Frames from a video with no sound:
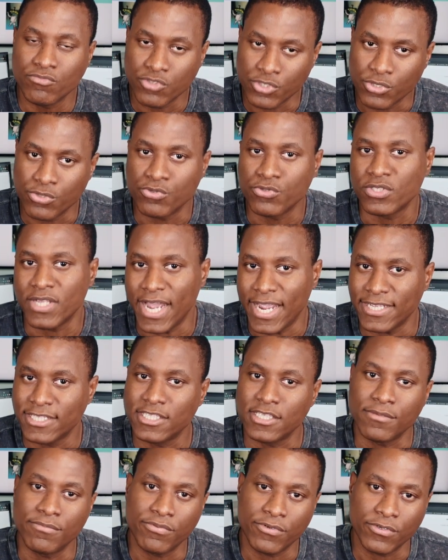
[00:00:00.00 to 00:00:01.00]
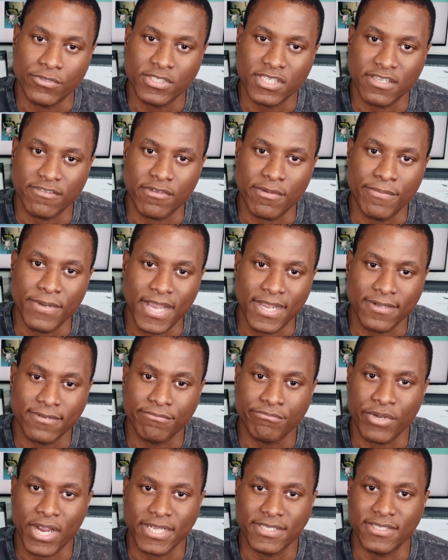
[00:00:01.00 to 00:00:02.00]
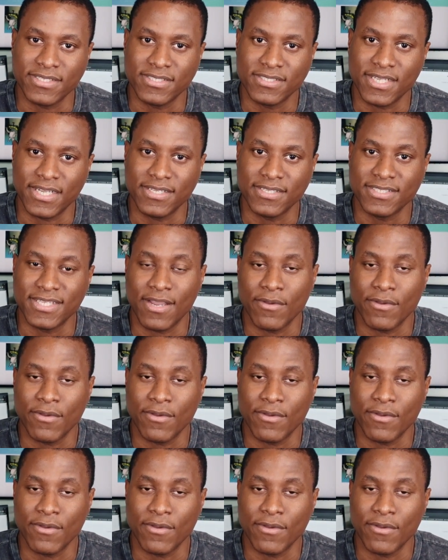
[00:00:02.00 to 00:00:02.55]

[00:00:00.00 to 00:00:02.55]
used the IT Pro TV practice test.